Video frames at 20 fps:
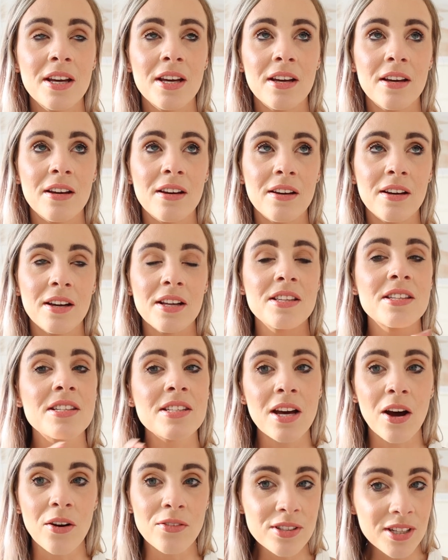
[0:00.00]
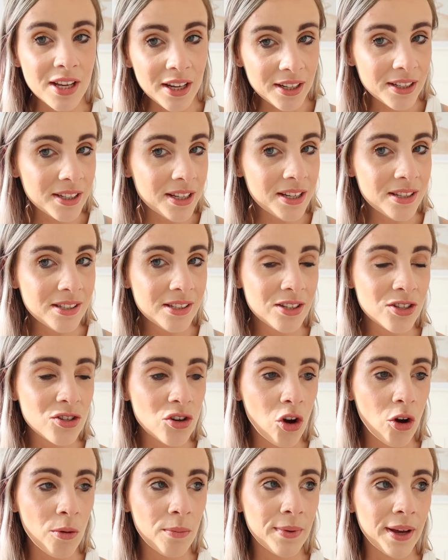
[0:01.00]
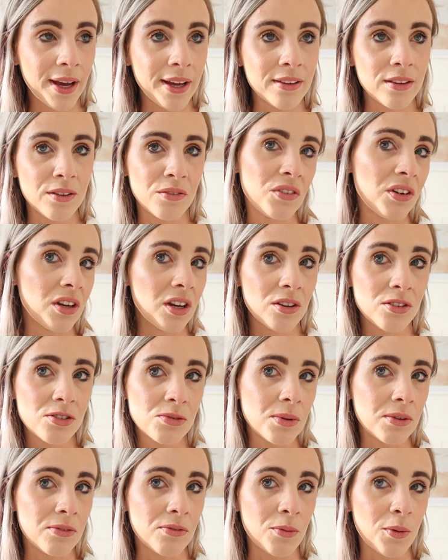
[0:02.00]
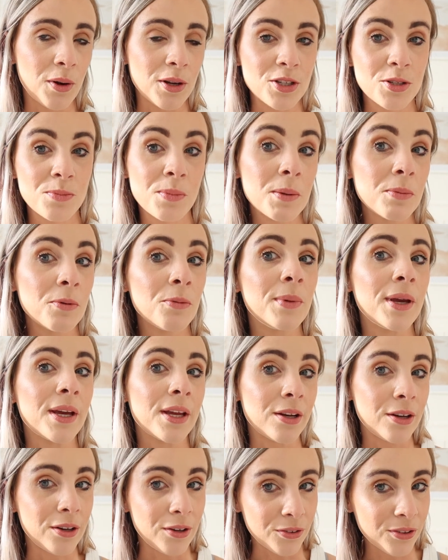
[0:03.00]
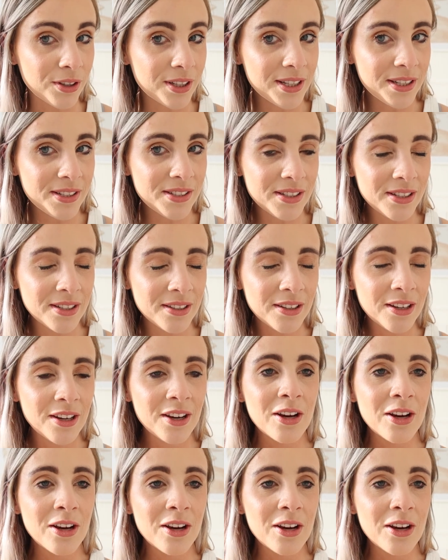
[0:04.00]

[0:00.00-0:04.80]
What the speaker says: It sounds like an easy job, and the videos we've watched, people make it look easy,